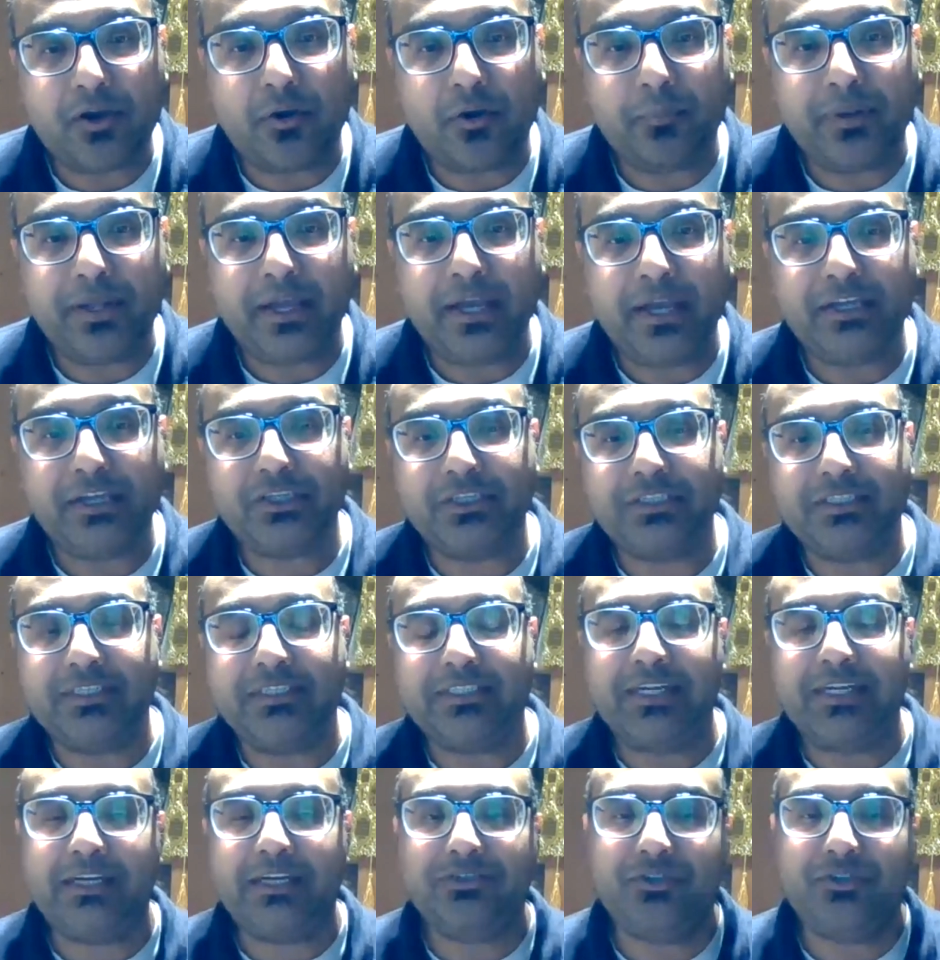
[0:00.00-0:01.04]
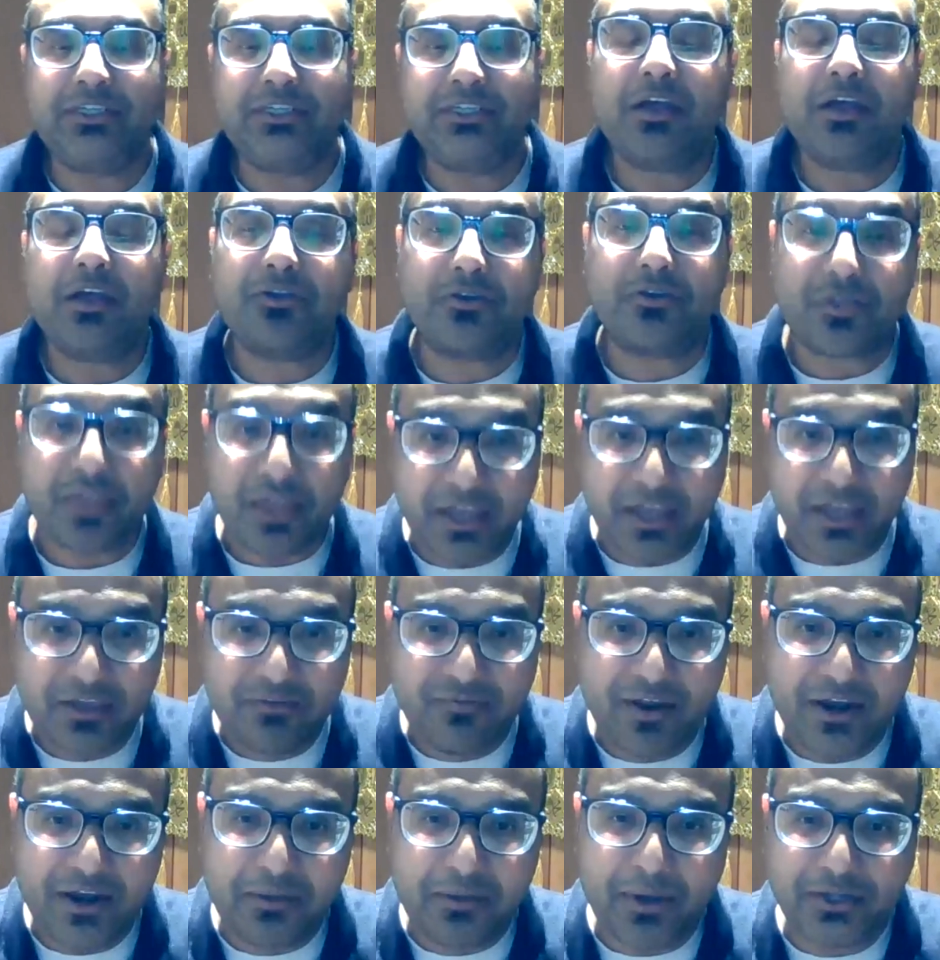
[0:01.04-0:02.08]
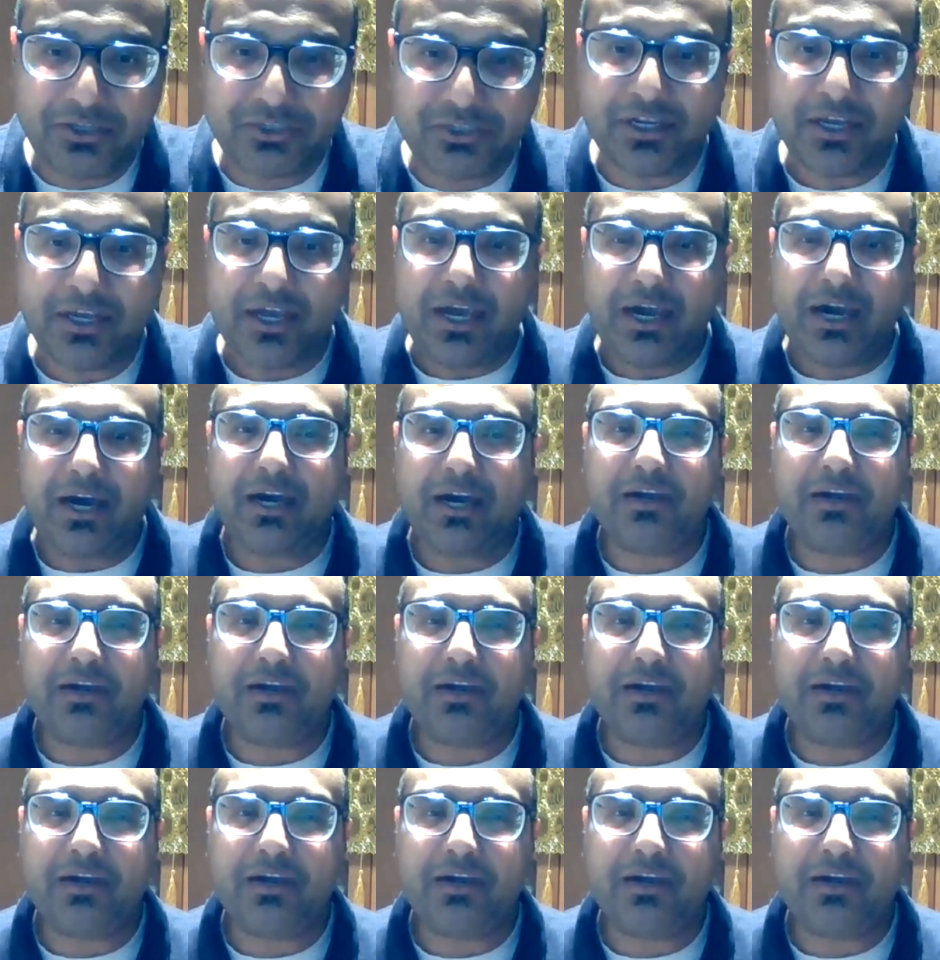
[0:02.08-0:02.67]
complications and surgeries. So thank you very much.